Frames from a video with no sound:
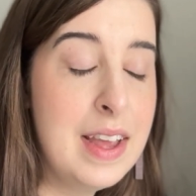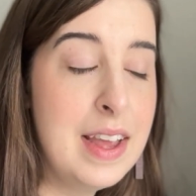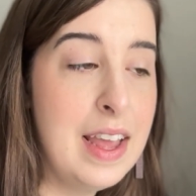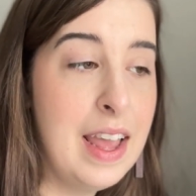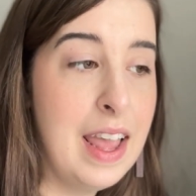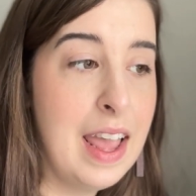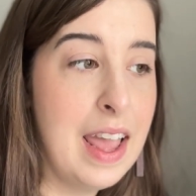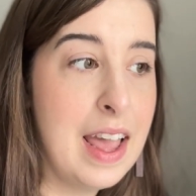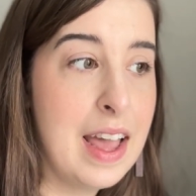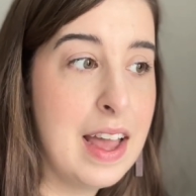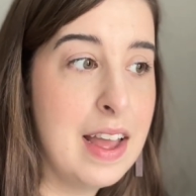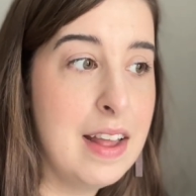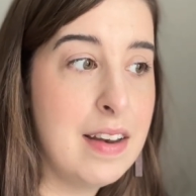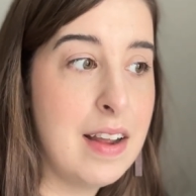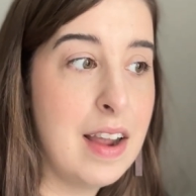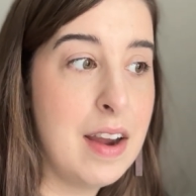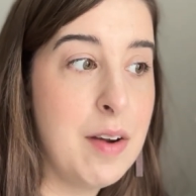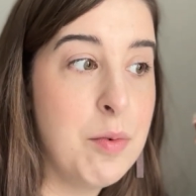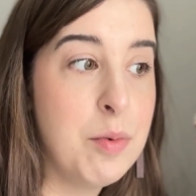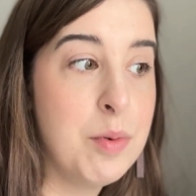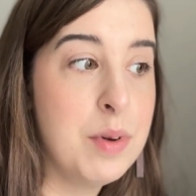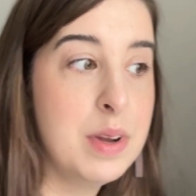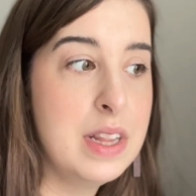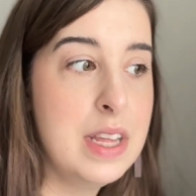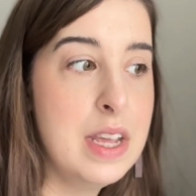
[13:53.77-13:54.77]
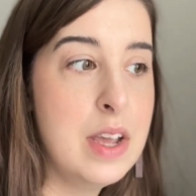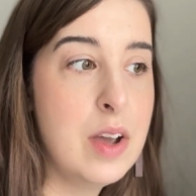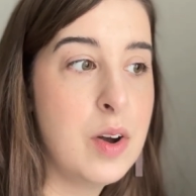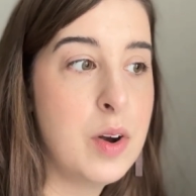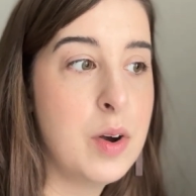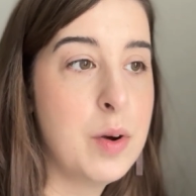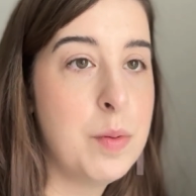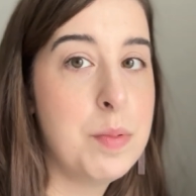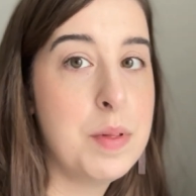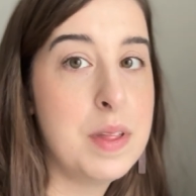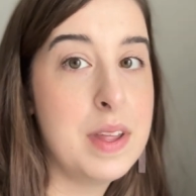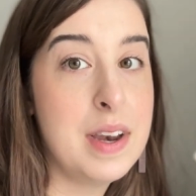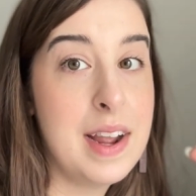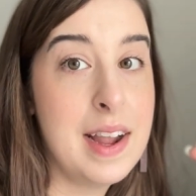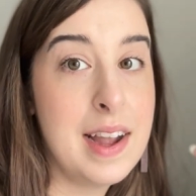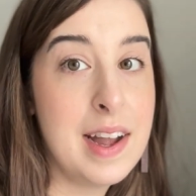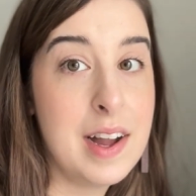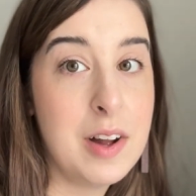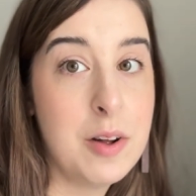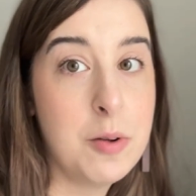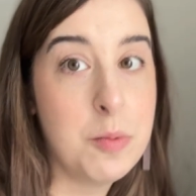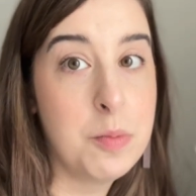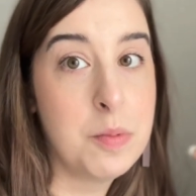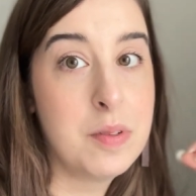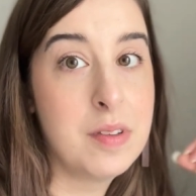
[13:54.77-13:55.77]
and I really hope that it
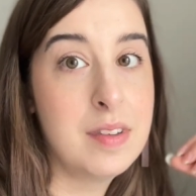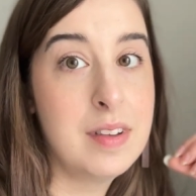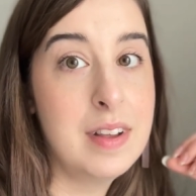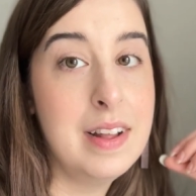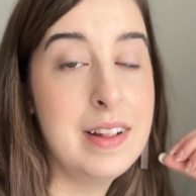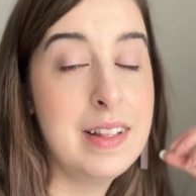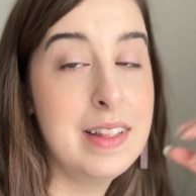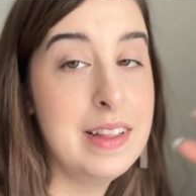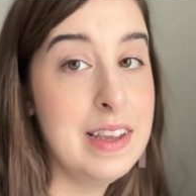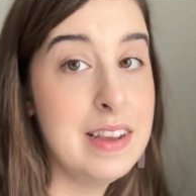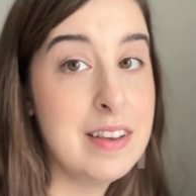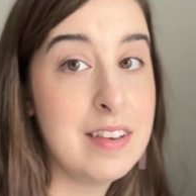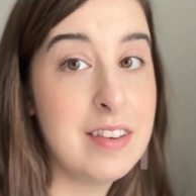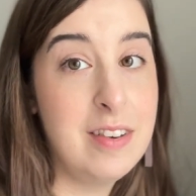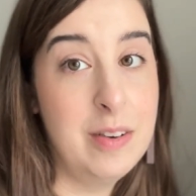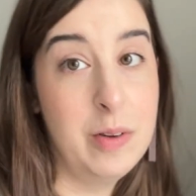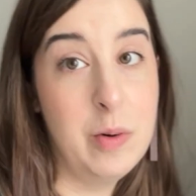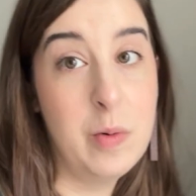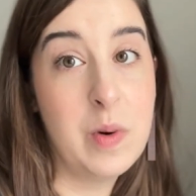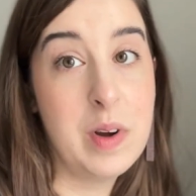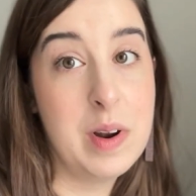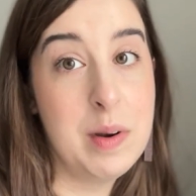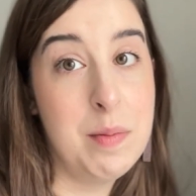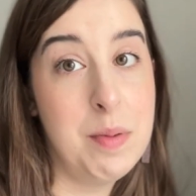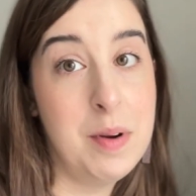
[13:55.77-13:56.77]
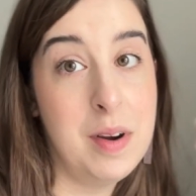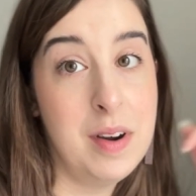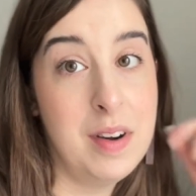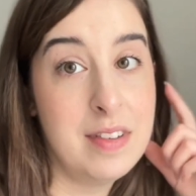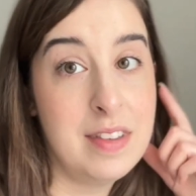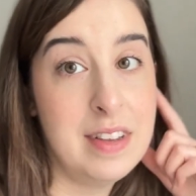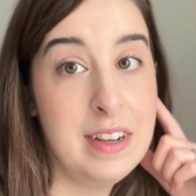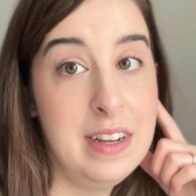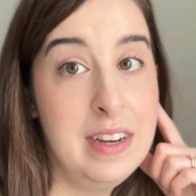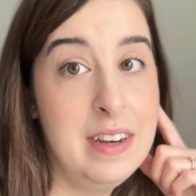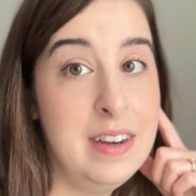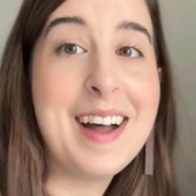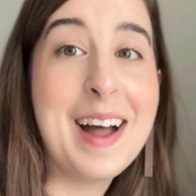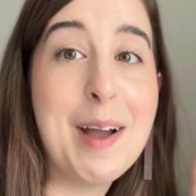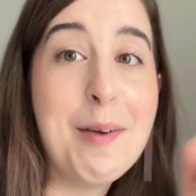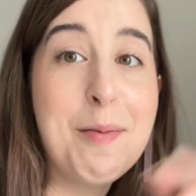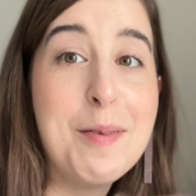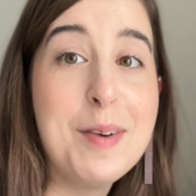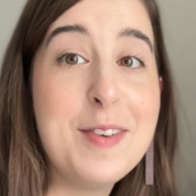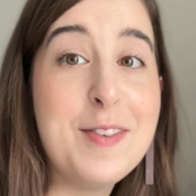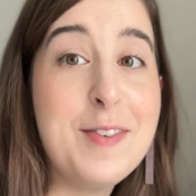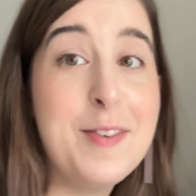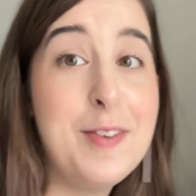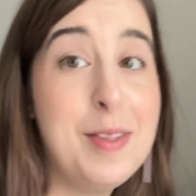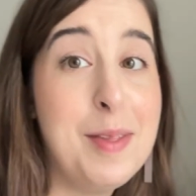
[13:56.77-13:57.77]
helps at least one person. I
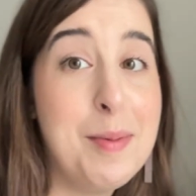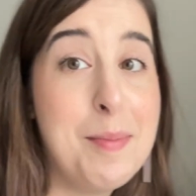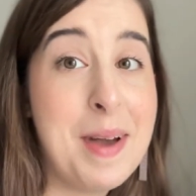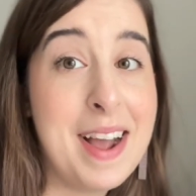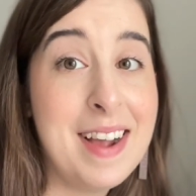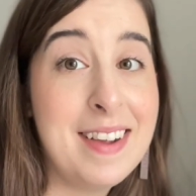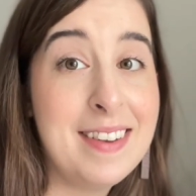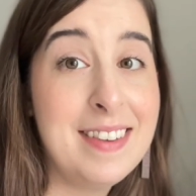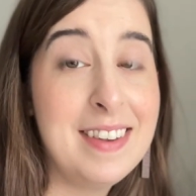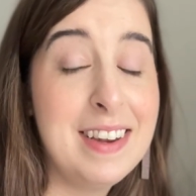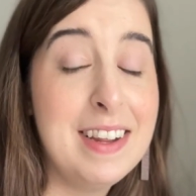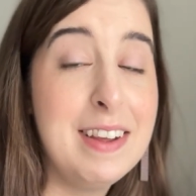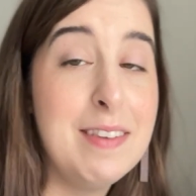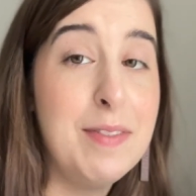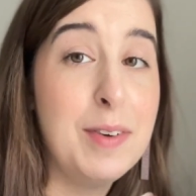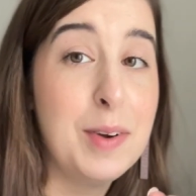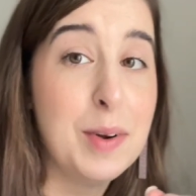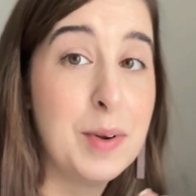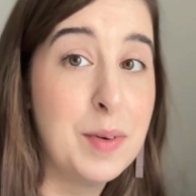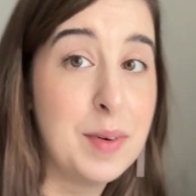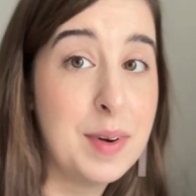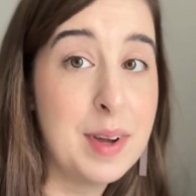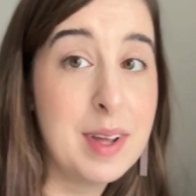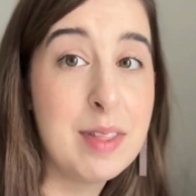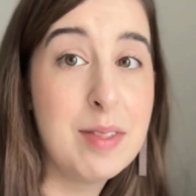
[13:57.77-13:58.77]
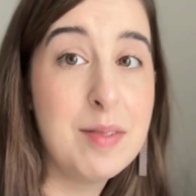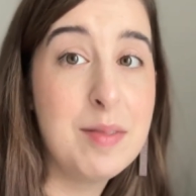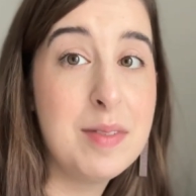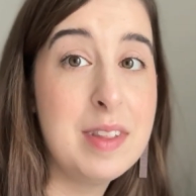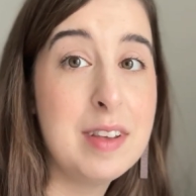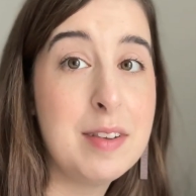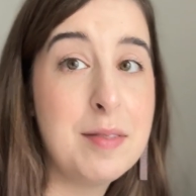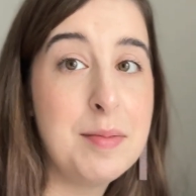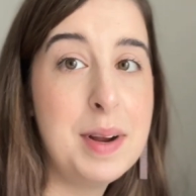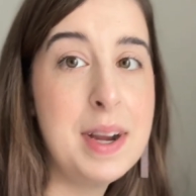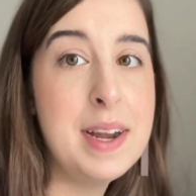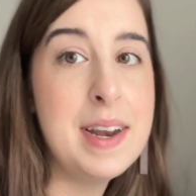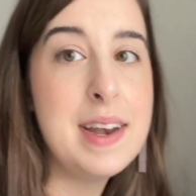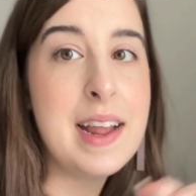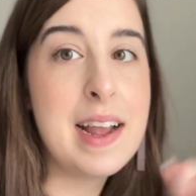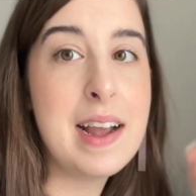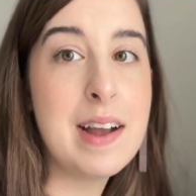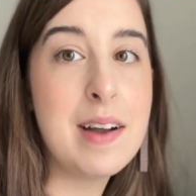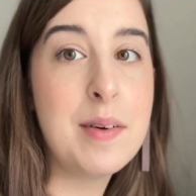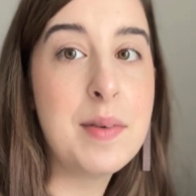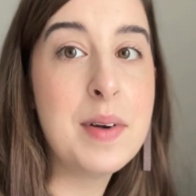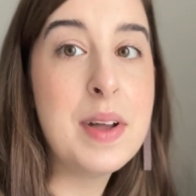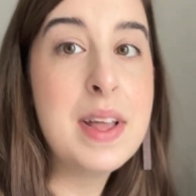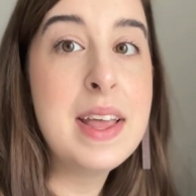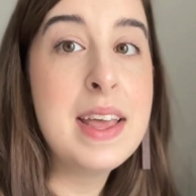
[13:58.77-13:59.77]
wish you the best if you're going through this right
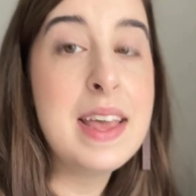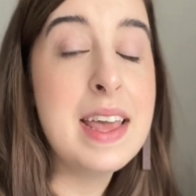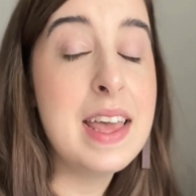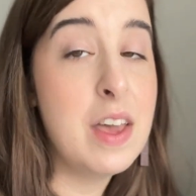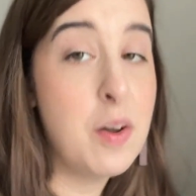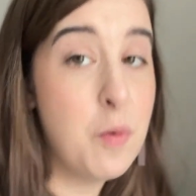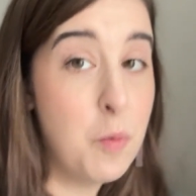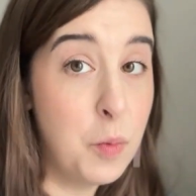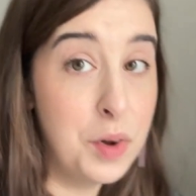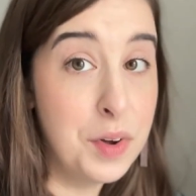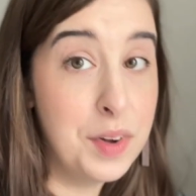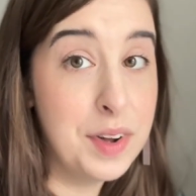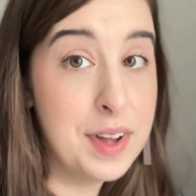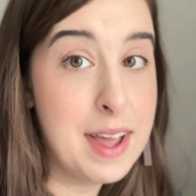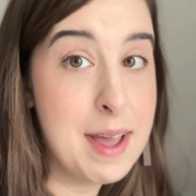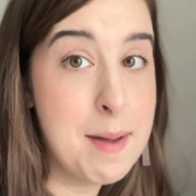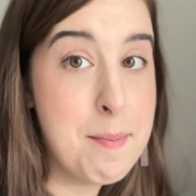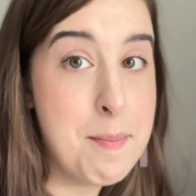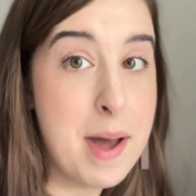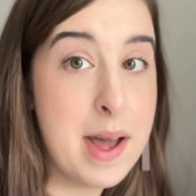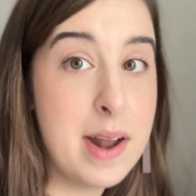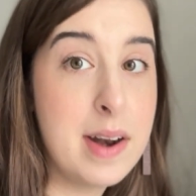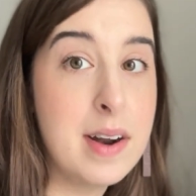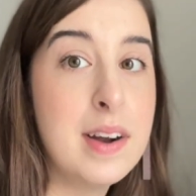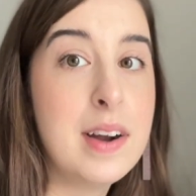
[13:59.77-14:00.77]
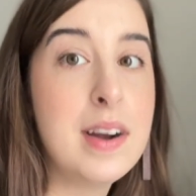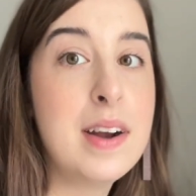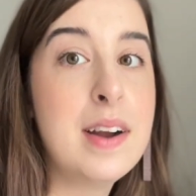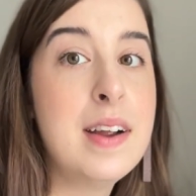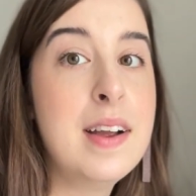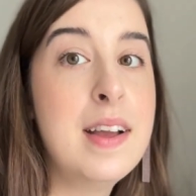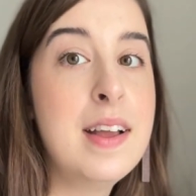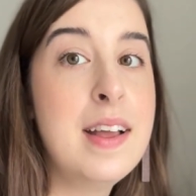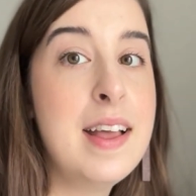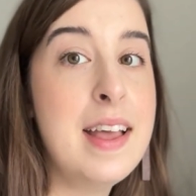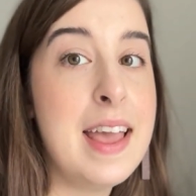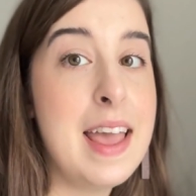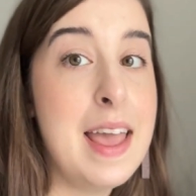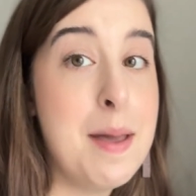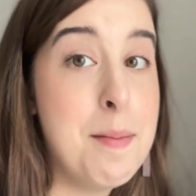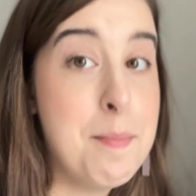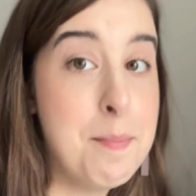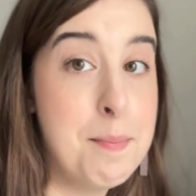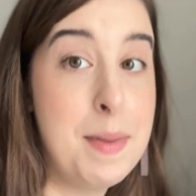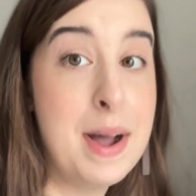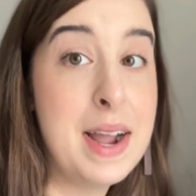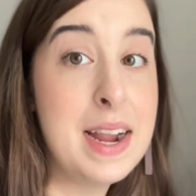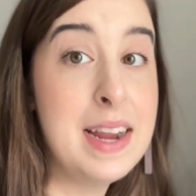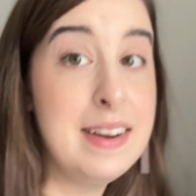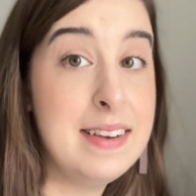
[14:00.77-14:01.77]
now. It will get better. It
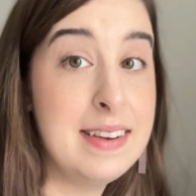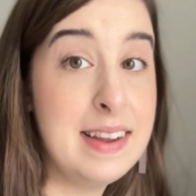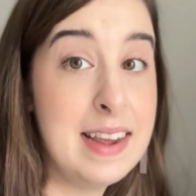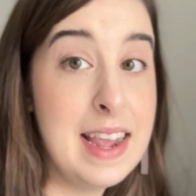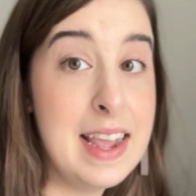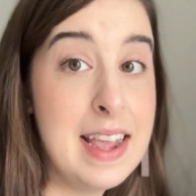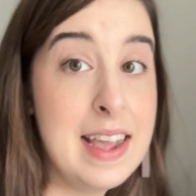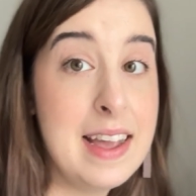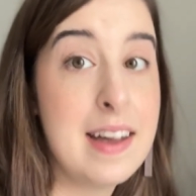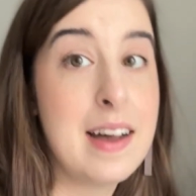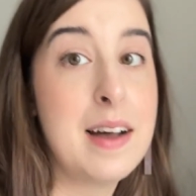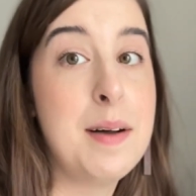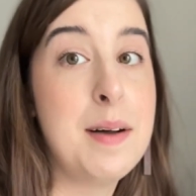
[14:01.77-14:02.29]
might take a